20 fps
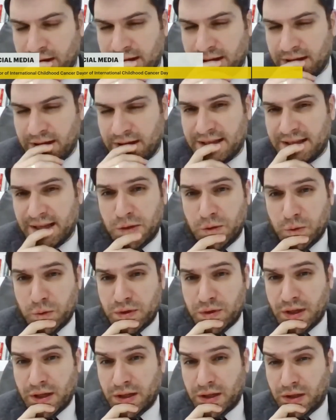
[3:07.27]
decided to
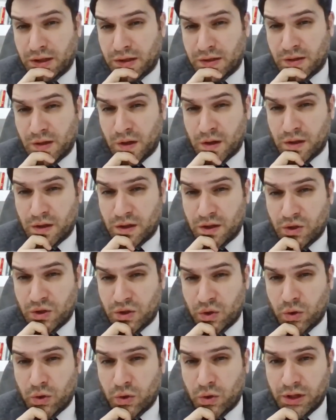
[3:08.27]
start this
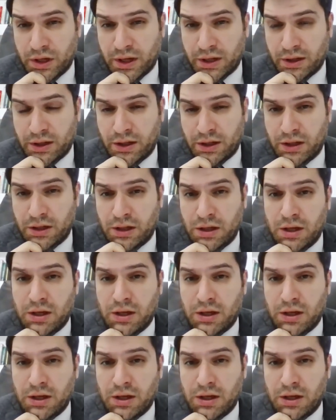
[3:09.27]
OncoDaily,